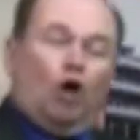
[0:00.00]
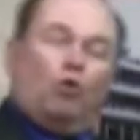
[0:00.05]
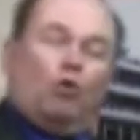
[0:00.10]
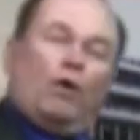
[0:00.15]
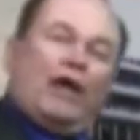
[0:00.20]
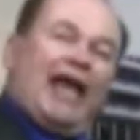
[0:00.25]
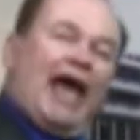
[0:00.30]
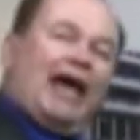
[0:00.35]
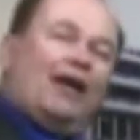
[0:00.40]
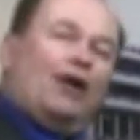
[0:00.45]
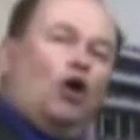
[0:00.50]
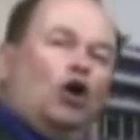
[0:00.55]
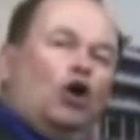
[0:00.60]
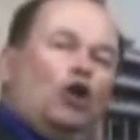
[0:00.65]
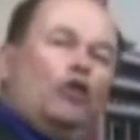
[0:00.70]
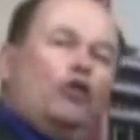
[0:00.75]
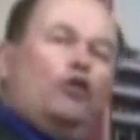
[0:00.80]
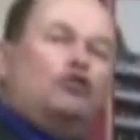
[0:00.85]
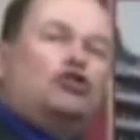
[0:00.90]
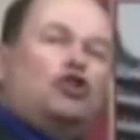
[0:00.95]
We add
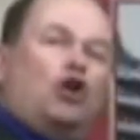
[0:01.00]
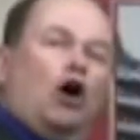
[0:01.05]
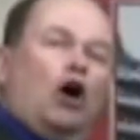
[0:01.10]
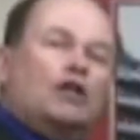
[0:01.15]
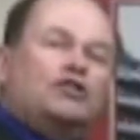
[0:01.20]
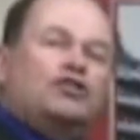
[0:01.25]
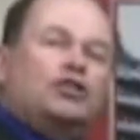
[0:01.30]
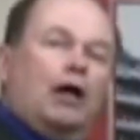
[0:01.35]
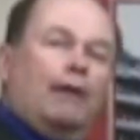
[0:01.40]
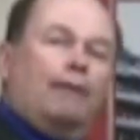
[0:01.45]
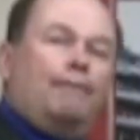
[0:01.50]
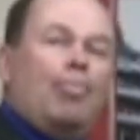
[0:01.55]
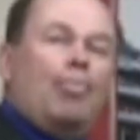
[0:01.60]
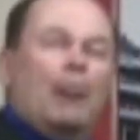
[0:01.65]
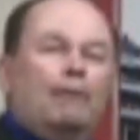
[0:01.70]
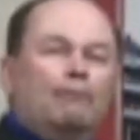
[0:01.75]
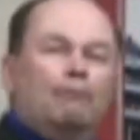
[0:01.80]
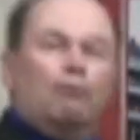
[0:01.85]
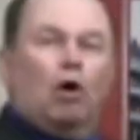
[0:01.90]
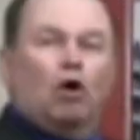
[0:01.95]
all of those costs
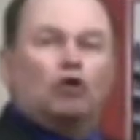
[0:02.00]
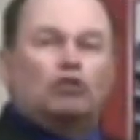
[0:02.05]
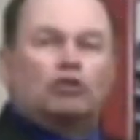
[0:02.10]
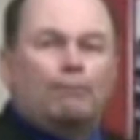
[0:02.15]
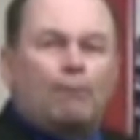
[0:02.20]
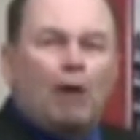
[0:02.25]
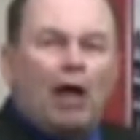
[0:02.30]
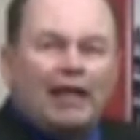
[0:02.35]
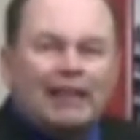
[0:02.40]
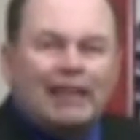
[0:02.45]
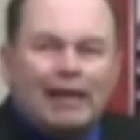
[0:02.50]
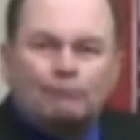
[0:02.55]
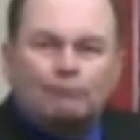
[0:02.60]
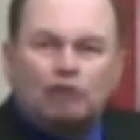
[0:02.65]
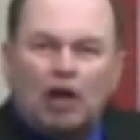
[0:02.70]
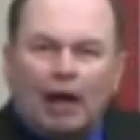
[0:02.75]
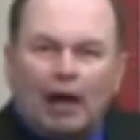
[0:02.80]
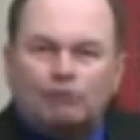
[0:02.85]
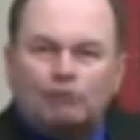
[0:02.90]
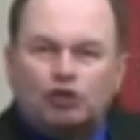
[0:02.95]
up, multiply
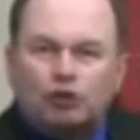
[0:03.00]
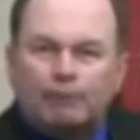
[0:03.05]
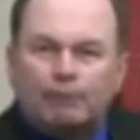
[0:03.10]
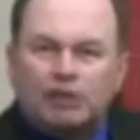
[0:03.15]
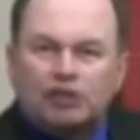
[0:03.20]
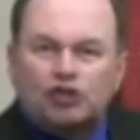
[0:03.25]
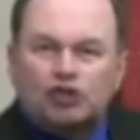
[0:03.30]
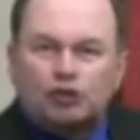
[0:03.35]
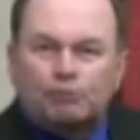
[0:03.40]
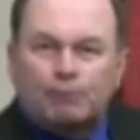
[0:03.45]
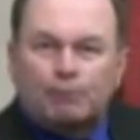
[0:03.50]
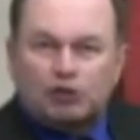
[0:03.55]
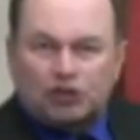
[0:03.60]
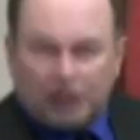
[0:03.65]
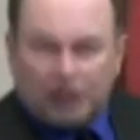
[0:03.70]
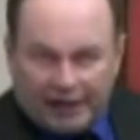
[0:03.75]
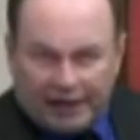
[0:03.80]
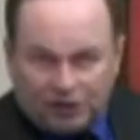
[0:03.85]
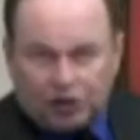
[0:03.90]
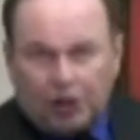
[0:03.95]
them times your business
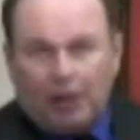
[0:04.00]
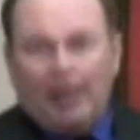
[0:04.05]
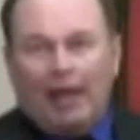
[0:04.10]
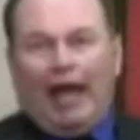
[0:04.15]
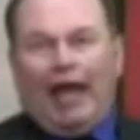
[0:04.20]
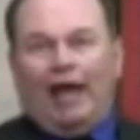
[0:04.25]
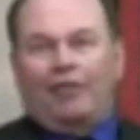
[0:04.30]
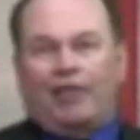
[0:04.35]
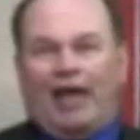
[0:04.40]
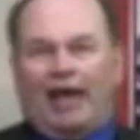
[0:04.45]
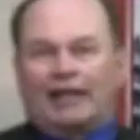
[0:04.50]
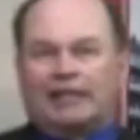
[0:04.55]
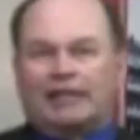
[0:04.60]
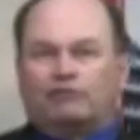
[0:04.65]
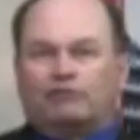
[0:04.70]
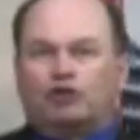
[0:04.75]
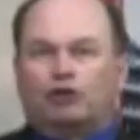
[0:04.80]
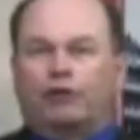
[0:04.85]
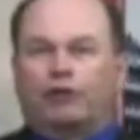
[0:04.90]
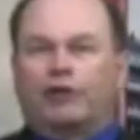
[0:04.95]
percentage, and that
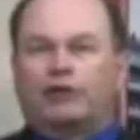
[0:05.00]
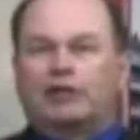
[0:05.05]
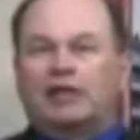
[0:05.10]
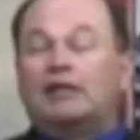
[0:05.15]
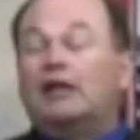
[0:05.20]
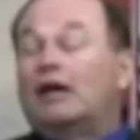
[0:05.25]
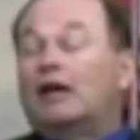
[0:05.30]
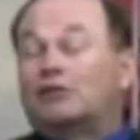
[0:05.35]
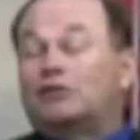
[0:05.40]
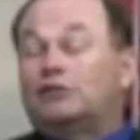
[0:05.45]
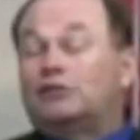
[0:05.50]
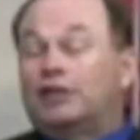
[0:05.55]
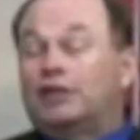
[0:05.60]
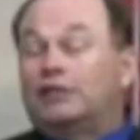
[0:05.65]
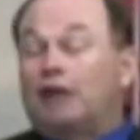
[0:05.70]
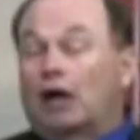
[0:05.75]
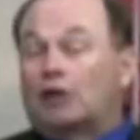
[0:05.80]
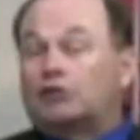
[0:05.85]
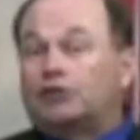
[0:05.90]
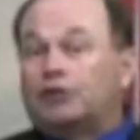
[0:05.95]
gives you the
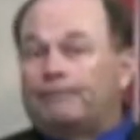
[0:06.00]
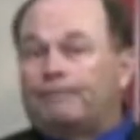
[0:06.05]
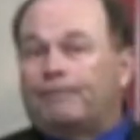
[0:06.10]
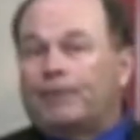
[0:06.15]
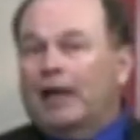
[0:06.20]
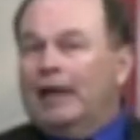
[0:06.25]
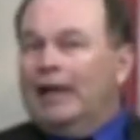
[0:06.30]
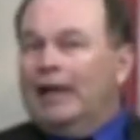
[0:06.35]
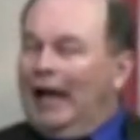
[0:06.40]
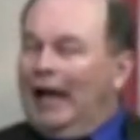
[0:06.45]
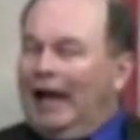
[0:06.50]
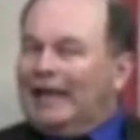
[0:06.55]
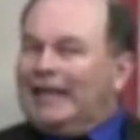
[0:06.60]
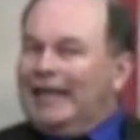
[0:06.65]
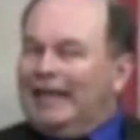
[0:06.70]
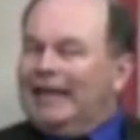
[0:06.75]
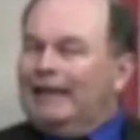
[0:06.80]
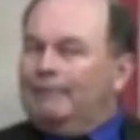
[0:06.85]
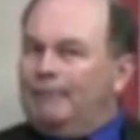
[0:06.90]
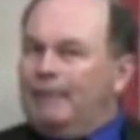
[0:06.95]
deduction.
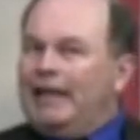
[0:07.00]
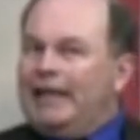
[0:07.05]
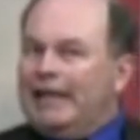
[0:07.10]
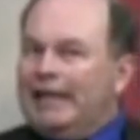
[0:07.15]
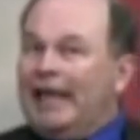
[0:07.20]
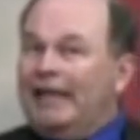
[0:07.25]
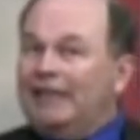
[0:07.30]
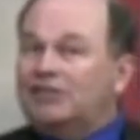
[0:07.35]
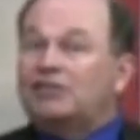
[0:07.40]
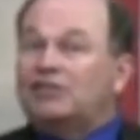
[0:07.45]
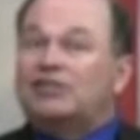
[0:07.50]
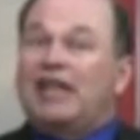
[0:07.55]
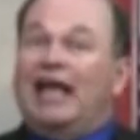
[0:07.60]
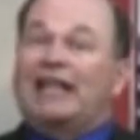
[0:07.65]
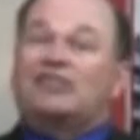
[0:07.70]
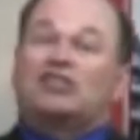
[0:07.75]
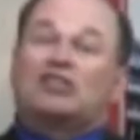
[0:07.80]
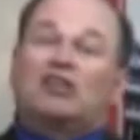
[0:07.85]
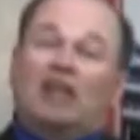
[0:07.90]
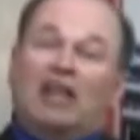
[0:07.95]
Again, in many cases,
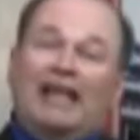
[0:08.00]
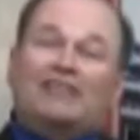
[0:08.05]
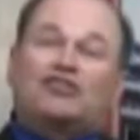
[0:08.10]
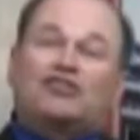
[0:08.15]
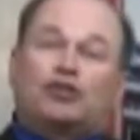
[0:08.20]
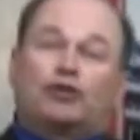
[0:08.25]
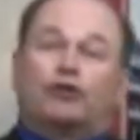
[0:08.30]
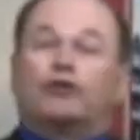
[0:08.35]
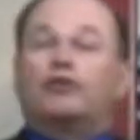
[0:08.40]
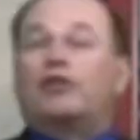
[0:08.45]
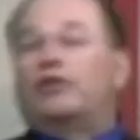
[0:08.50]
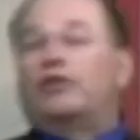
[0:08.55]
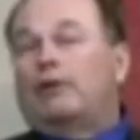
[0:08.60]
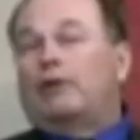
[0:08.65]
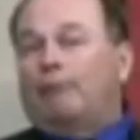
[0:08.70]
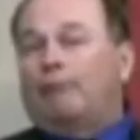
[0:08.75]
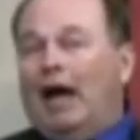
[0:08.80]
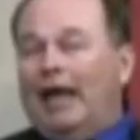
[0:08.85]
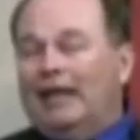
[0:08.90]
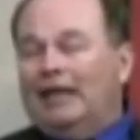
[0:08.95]
that's lesser than the
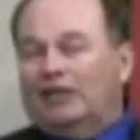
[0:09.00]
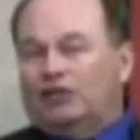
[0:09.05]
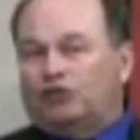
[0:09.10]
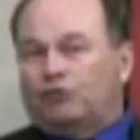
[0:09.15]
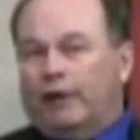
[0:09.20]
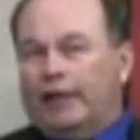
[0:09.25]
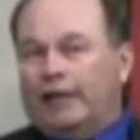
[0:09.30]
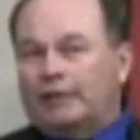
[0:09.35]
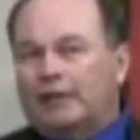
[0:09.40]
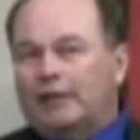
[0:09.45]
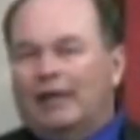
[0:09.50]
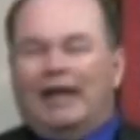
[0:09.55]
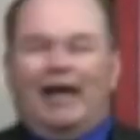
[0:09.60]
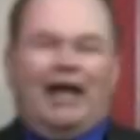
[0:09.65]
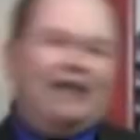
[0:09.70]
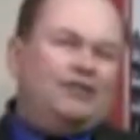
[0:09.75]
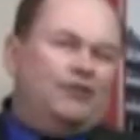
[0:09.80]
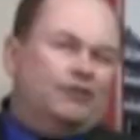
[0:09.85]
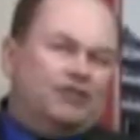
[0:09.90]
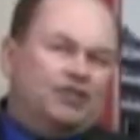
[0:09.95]
mileage rate,
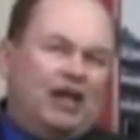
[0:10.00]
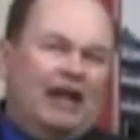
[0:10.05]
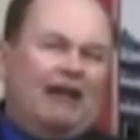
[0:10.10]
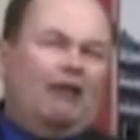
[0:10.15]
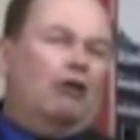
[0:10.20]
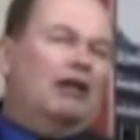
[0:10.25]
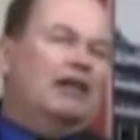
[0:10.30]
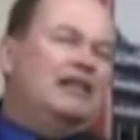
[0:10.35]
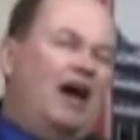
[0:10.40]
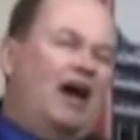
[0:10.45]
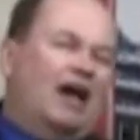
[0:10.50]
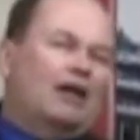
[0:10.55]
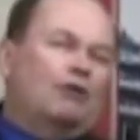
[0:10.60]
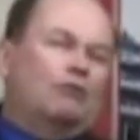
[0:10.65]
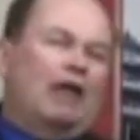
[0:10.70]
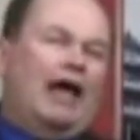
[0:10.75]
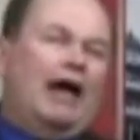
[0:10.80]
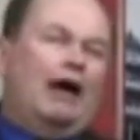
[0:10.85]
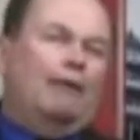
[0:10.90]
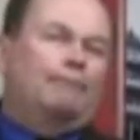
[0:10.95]
and you're generally not
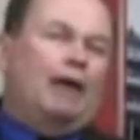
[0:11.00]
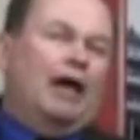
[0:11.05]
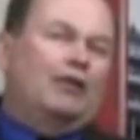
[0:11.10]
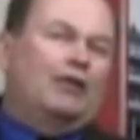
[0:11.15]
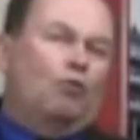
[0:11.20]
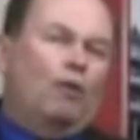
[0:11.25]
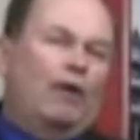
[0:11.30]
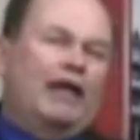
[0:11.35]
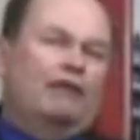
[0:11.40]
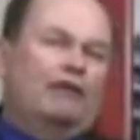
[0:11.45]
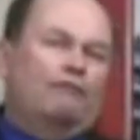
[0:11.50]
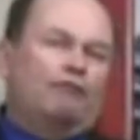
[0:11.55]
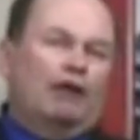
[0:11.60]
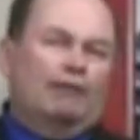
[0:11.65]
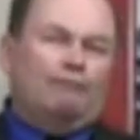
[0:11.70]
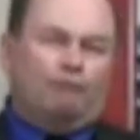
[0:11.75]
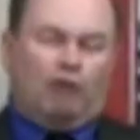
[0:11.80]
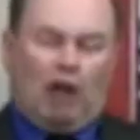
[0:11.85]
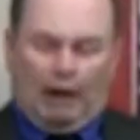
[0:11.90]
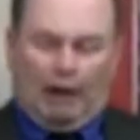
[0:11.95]
allowed, by the way, to
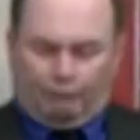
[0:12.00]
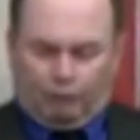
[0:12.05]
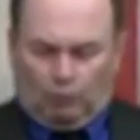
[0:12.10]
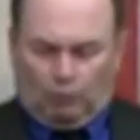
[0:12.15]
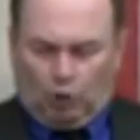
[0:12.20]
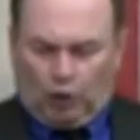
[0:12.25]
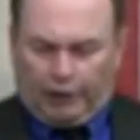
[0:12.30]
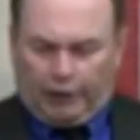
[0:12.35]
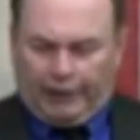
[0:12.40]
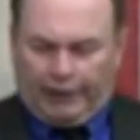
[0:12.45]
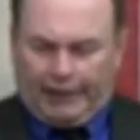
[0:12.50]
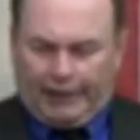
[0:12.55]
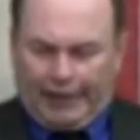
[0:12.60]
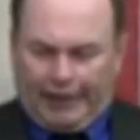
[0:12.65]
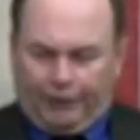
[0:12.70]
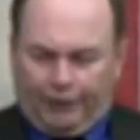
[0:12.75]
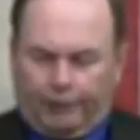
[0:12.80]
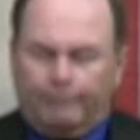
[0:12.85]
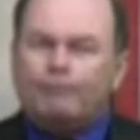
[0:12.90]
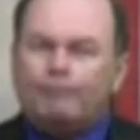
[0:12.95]
flip-flop from one to the
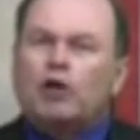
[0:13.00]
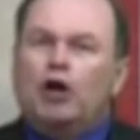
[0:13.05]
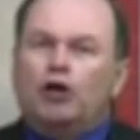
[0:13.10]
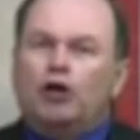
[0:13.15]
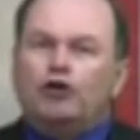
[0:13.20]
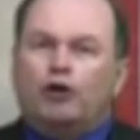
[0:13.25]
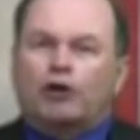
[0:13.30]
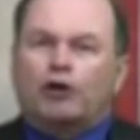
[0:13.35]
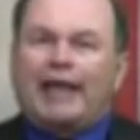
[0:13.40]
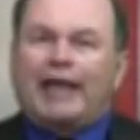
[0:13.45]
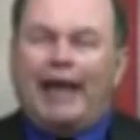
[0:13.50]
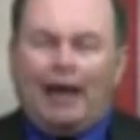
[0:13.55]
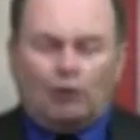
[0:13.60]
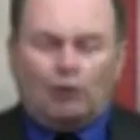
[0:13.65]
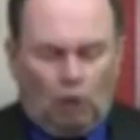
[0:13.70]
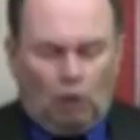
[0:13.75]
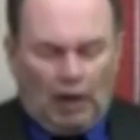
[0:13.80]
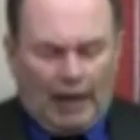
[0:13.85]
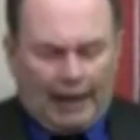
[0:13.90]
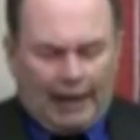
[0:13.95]
other. Your
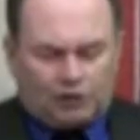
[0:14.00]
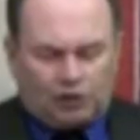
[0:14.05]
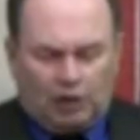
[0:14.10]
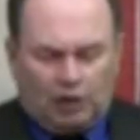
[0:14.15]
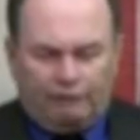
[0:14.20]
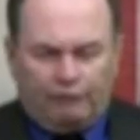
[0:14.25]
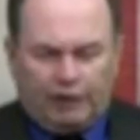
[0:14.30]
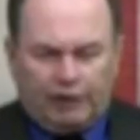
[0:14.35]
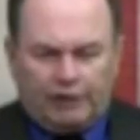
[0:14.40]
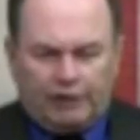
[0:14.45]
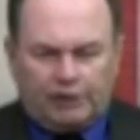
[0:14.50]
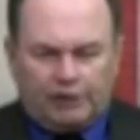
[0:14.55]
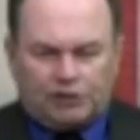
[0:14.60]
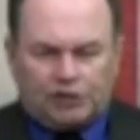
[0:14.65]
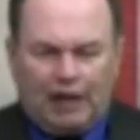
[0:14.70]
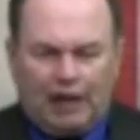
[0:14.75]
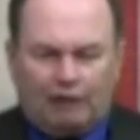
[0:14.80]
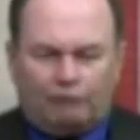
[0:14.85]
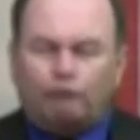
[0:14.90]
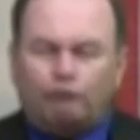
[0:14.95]
accountant will actually figure
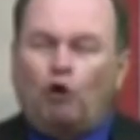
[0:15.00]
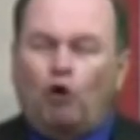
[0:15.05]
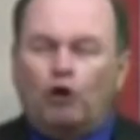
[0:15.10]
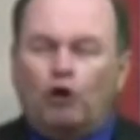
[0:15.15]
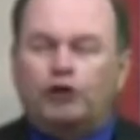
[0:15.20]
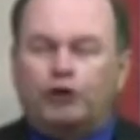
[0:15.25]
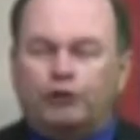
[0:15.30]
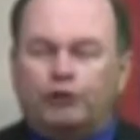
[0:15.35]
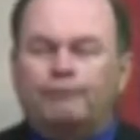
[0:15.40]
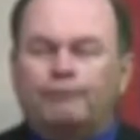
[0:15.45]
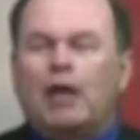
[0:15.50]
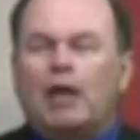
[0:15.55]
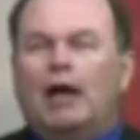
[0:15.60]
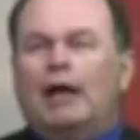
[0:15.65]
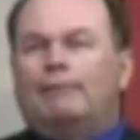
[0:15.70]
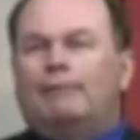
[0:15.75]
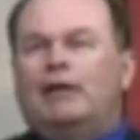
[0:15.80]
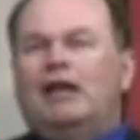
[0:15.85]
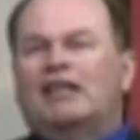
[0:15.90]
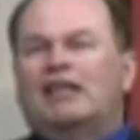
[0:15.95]
this out for you,
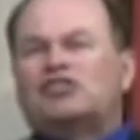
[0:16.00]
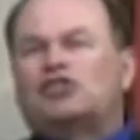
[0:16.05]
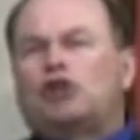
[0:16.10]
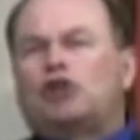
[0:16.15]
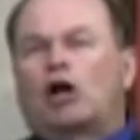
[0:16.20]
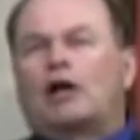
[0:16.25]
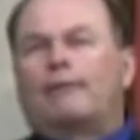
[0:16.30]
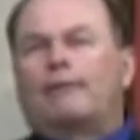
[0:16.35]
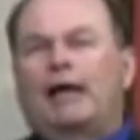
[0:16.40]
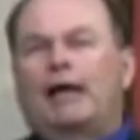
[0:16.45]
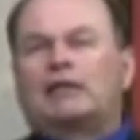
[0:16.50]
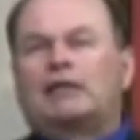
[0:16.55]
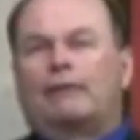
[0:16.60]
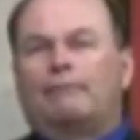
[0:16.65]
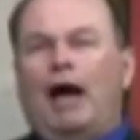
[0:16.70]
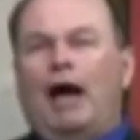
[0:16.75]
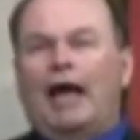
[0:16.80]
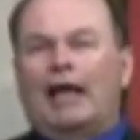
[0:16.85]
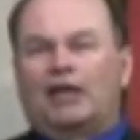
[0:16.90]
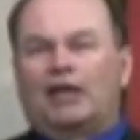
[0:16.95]
but let's talk about the
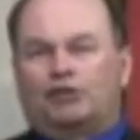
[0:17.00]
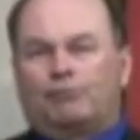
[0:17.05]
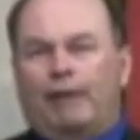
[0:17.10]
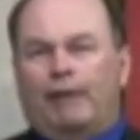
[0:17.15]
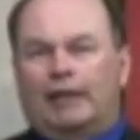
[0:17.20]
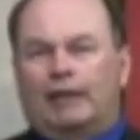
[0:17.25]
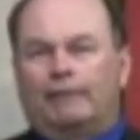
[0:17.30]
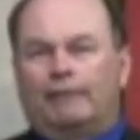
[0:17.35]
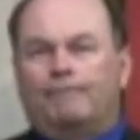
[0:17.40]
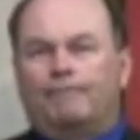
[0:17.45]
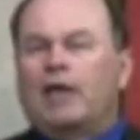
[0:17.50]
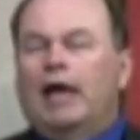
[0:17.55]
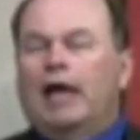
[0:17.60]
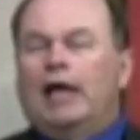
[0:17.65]
mileage method.